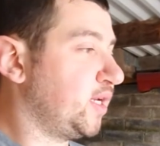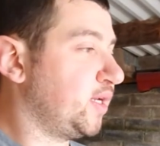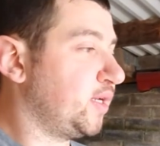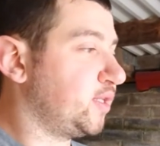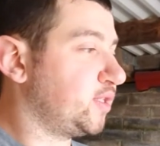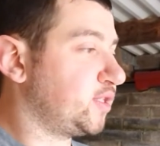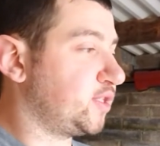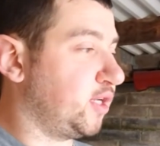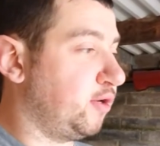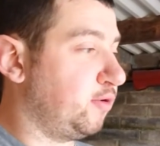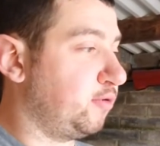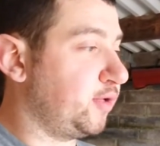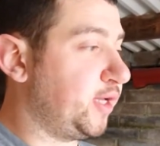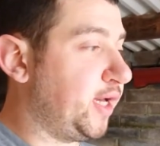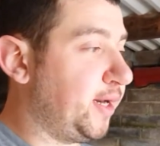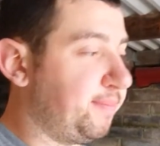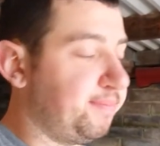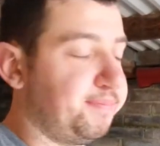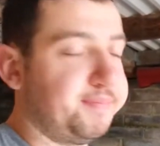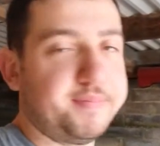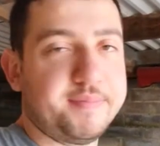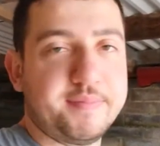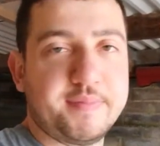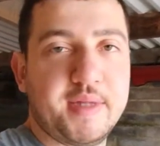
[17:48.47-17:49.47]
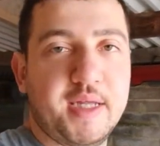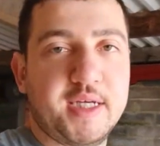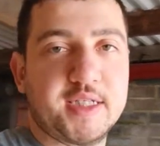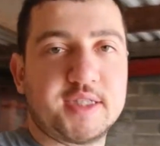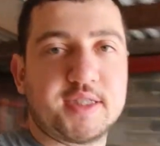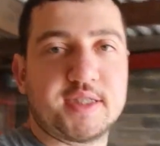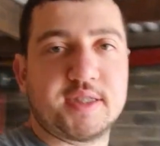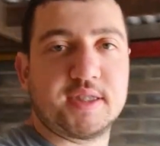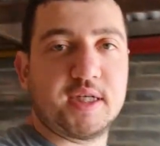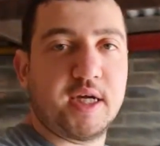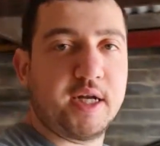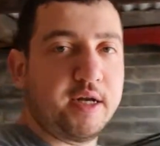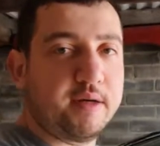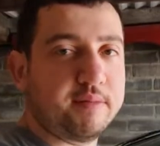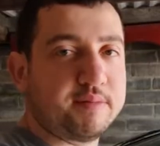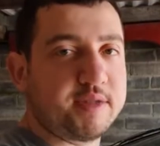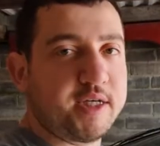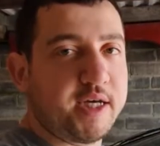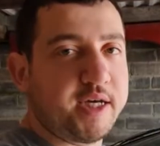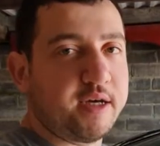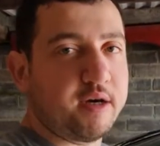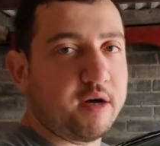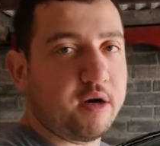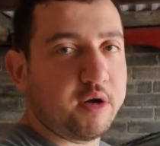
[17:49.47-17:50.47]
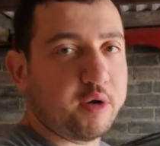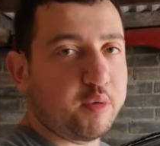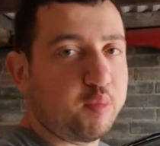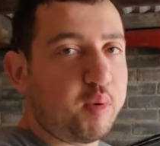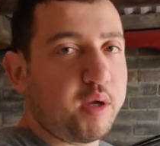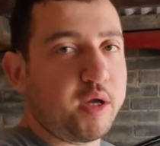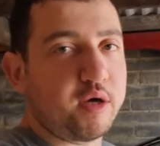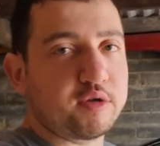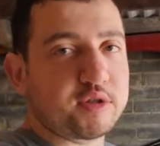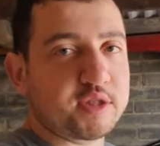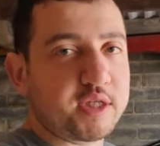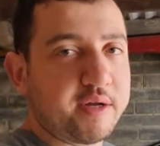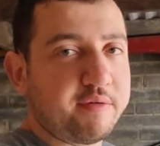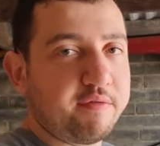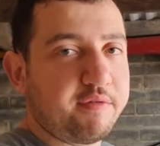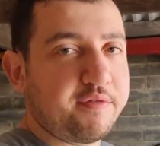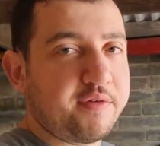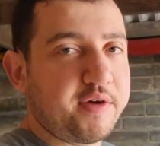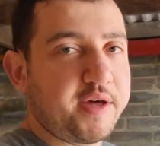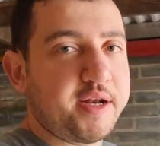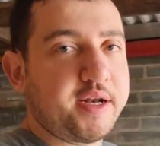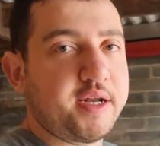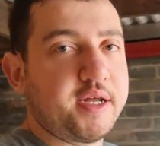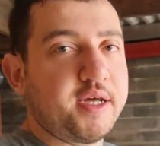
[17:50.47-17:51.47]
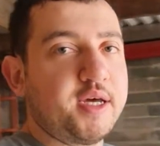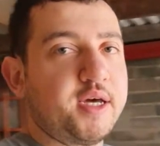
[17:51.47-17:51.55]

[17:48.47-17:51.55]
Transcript: So yeah, that's an update on the wheels and everything.